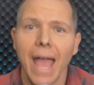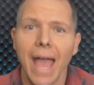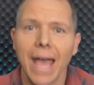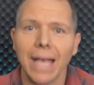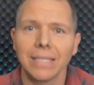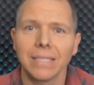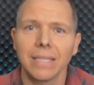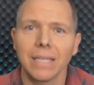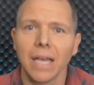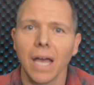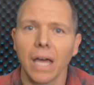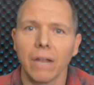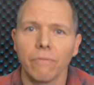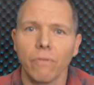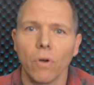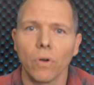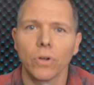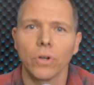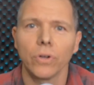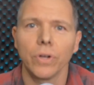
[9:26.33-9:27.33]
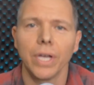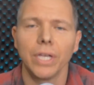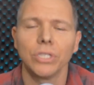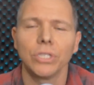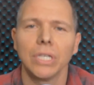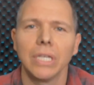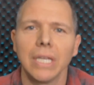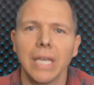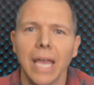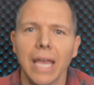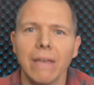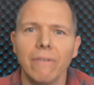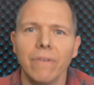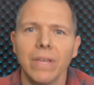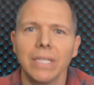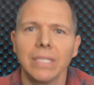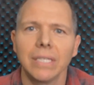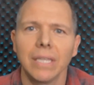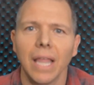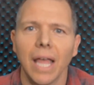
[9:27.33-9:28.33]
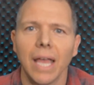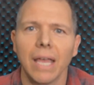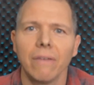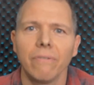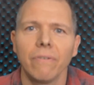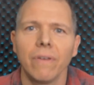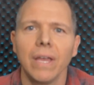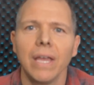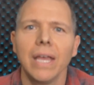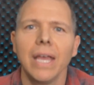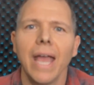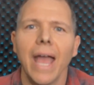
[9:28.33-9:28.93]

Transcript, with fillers: as the God of all creation, gave his life